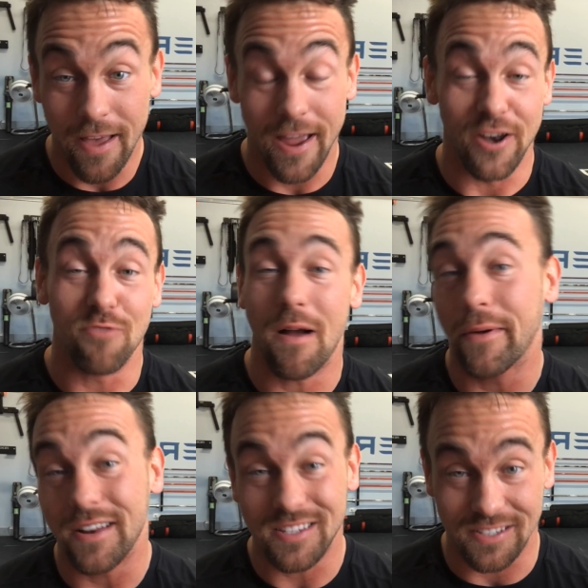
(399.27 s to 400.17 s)
And you're probably
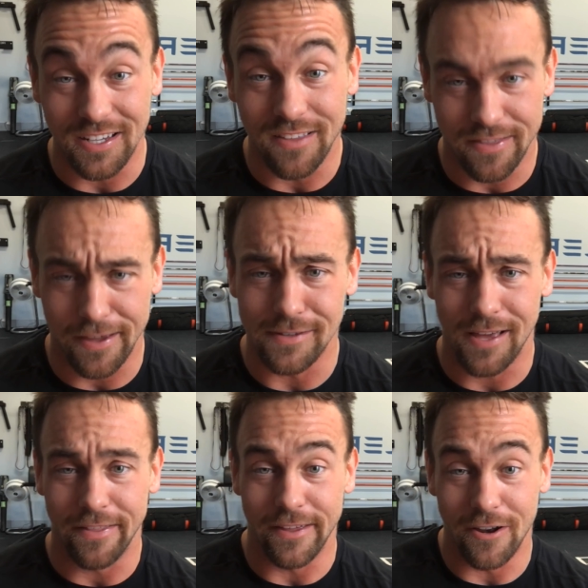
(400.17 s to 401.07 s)
going to see the things
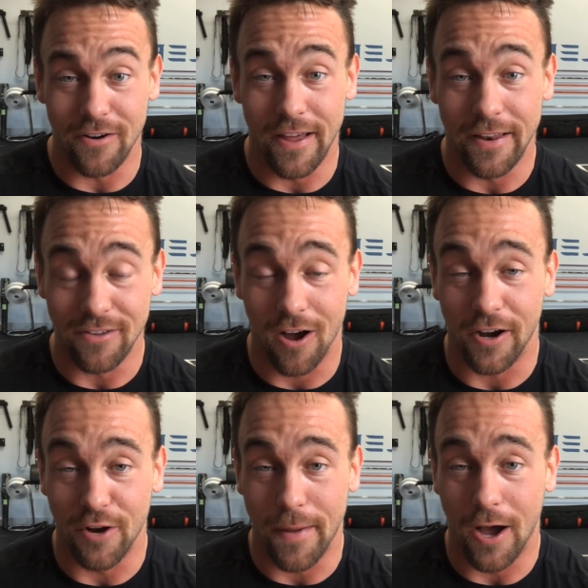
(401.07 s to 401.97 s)
on the internet
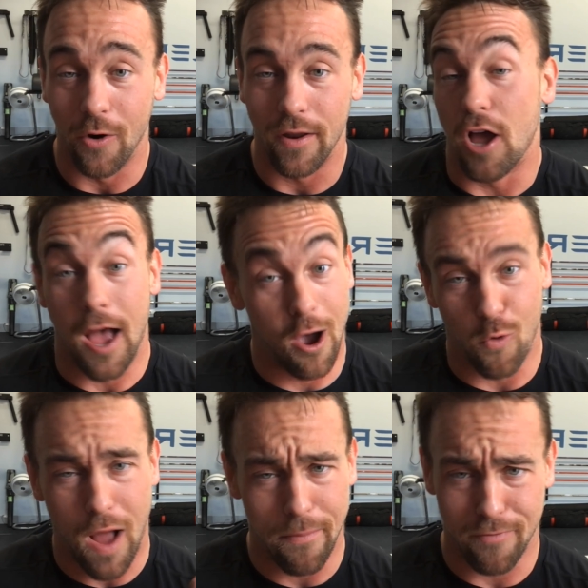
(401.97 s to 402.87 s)
talking about how
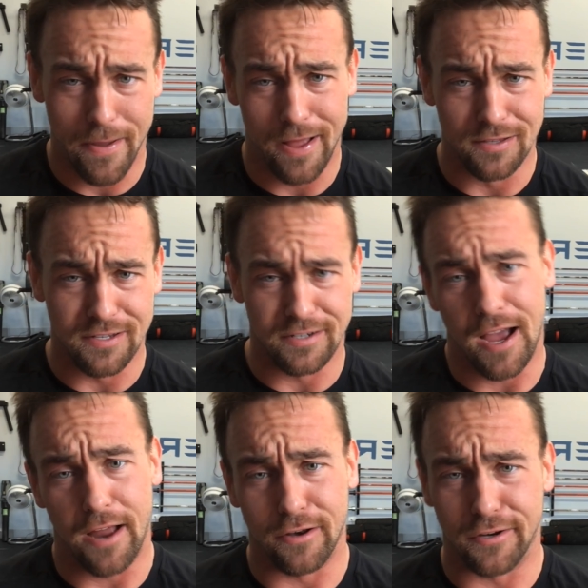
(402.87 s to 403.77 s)
Robert Pattinson had
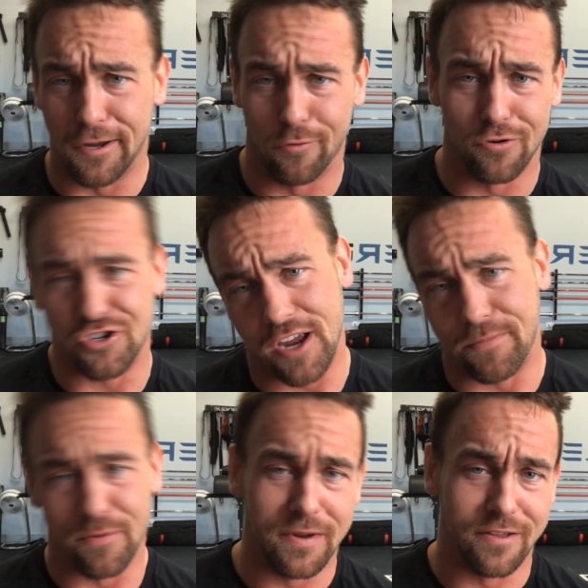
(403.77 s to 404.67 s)
gotten killer
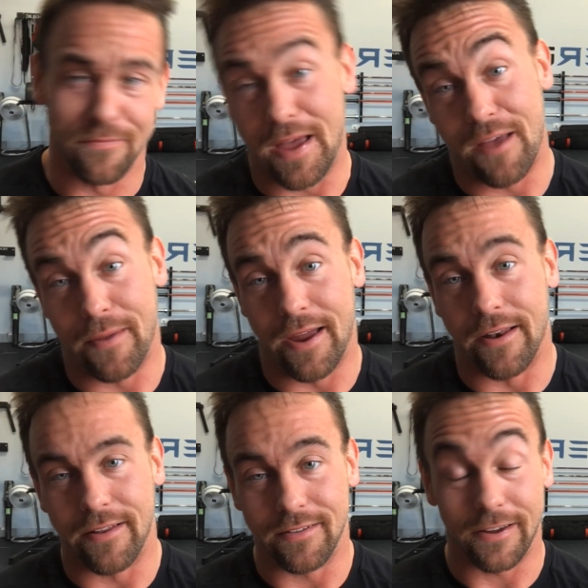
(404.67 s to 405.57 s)
shape to be the Batman.
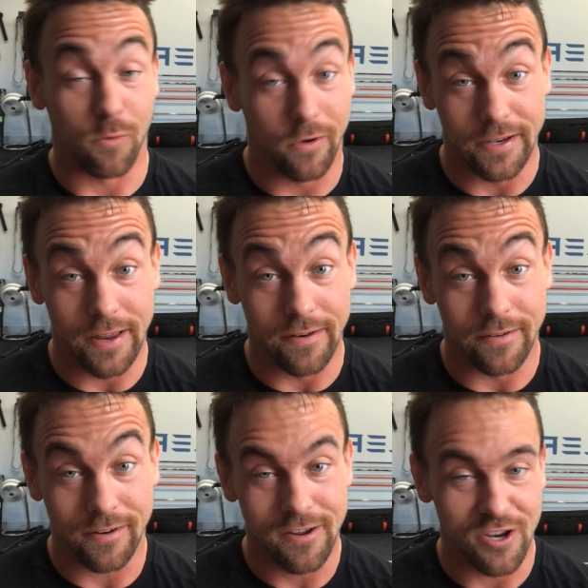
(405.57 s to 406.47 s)
And it's like, well, he
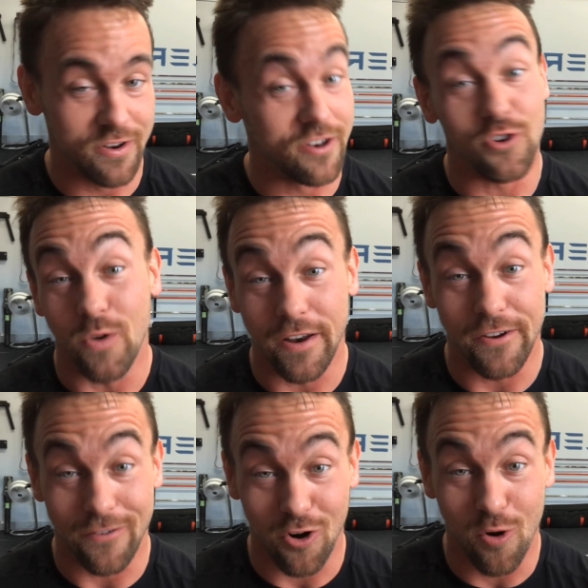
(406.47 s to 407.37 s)
didn't. You didn't do any of
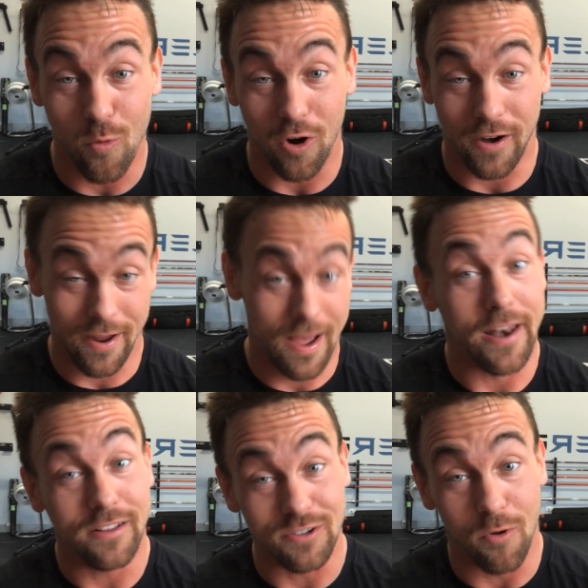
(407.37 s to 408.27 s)
your homework. I
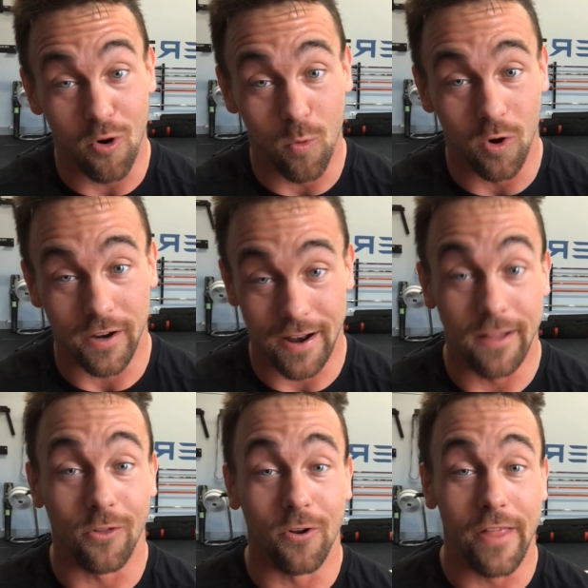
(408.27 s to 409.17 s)
did some homework and I
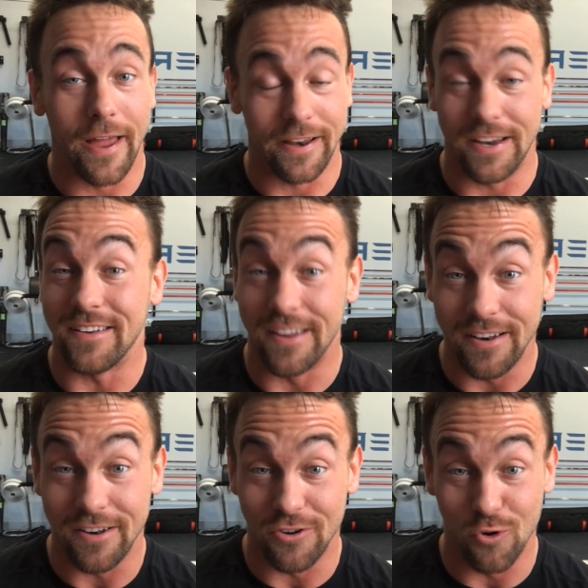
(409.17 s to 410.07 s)
learned that he
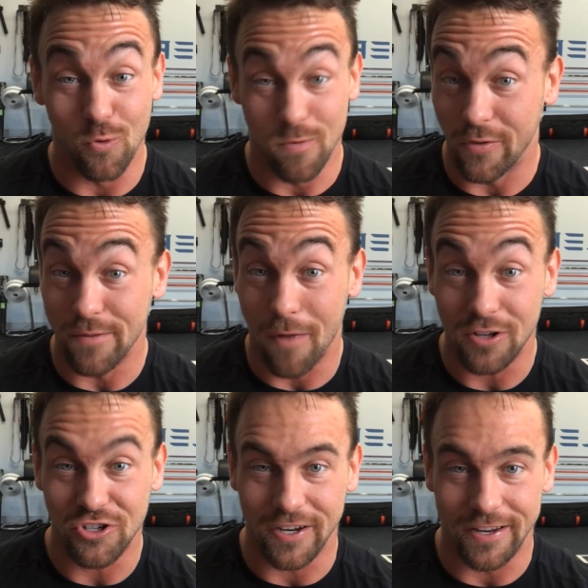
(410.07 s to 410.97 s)
didn't do really
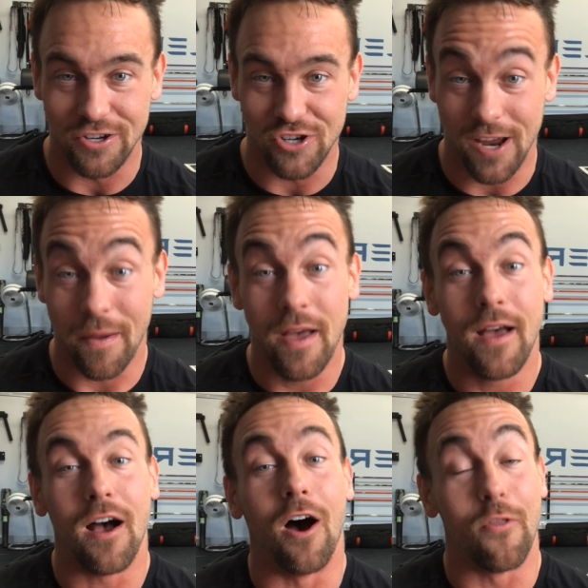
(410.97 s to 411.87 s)
much to get in shape
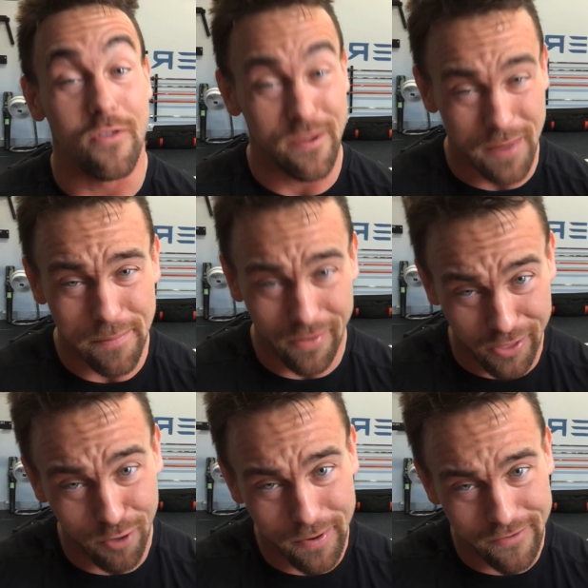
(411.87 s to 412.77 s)
other than maybe a
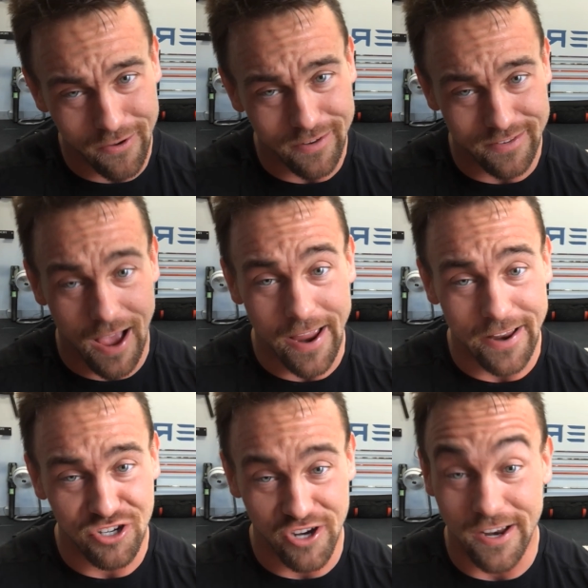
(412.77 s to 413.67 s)
little bit of a
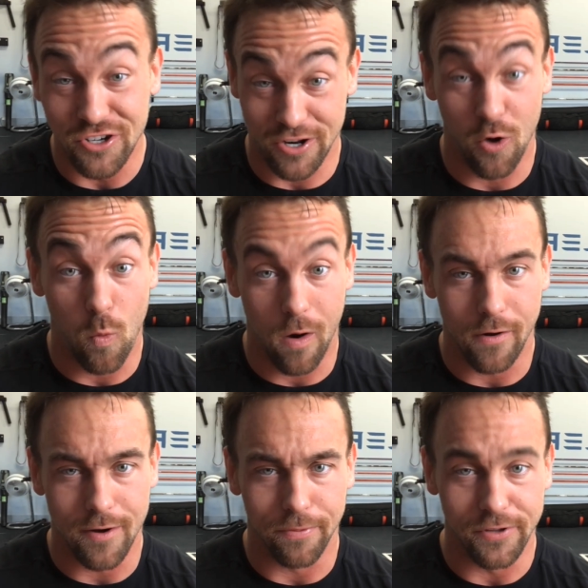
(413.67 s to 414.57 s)
diet change and a
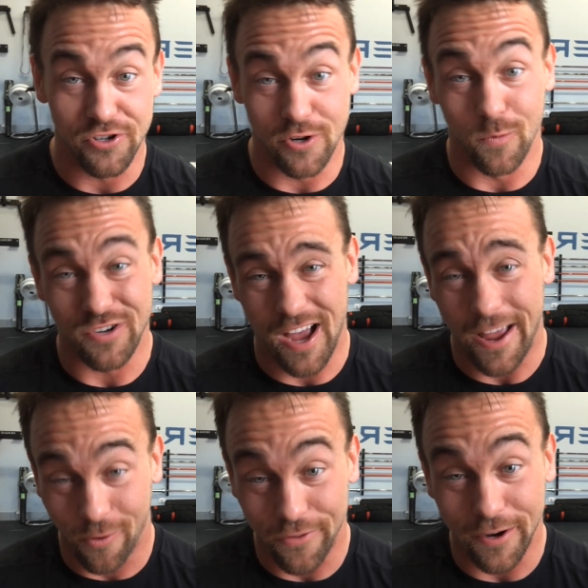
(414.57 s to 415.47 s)
water depletion, which I
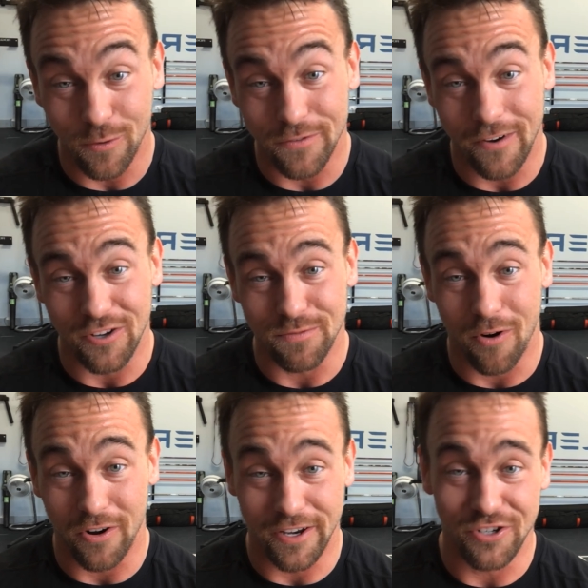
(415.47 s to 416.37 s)
don't think was very
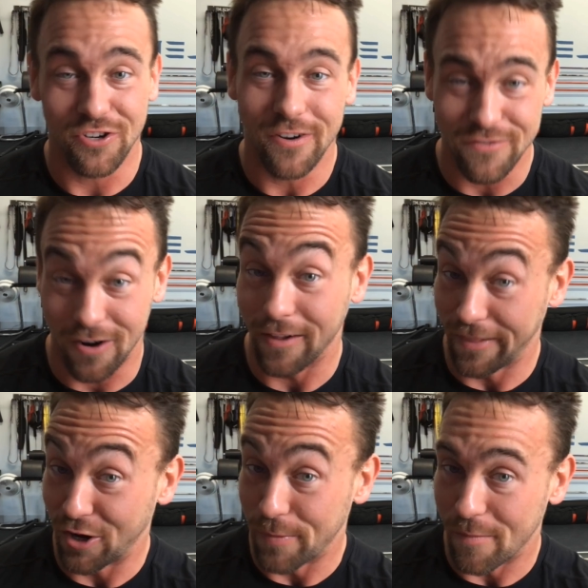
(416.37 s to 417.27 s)
smart. He should have done a
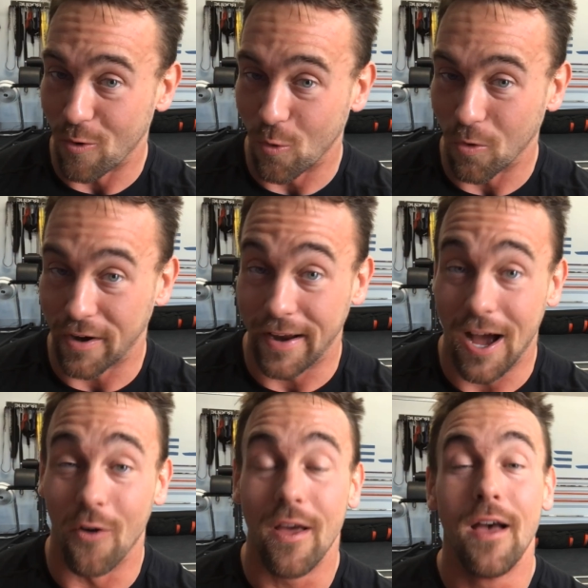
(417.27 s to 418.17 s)
little bit more working
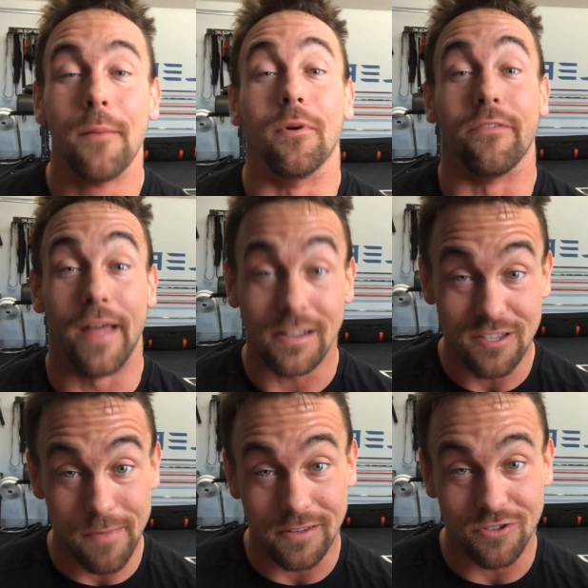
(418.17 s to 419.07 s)
out, but if that's
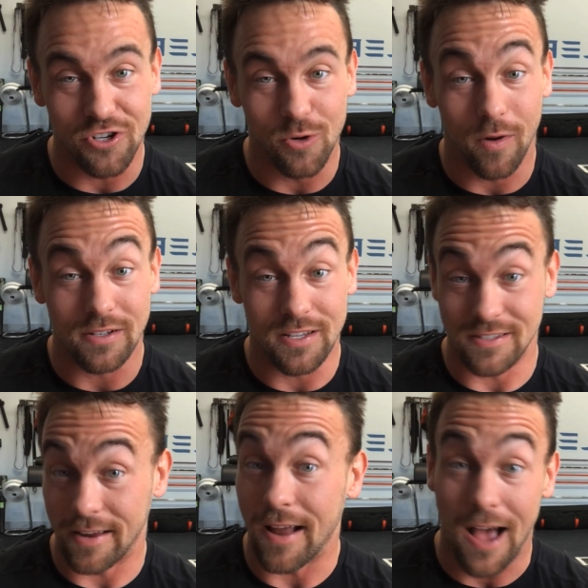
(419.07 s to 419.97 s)
the message he wants to
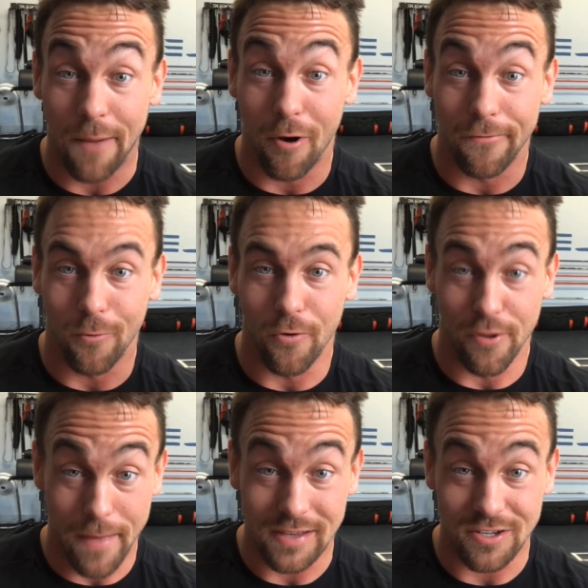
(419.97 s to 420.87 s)
send, I'm all for the
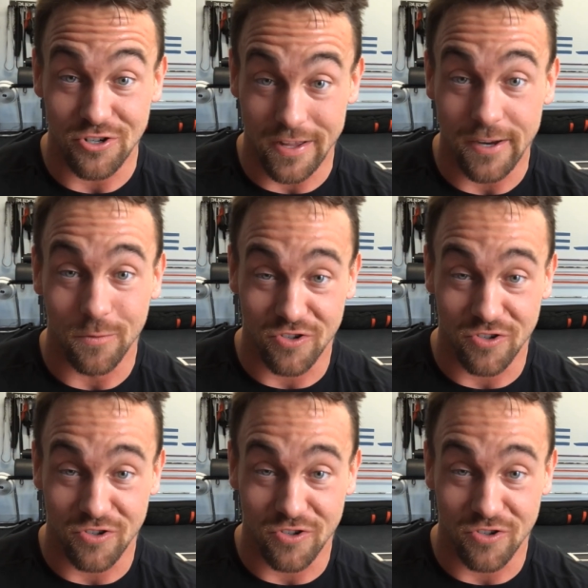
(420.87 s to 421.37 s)
message that he was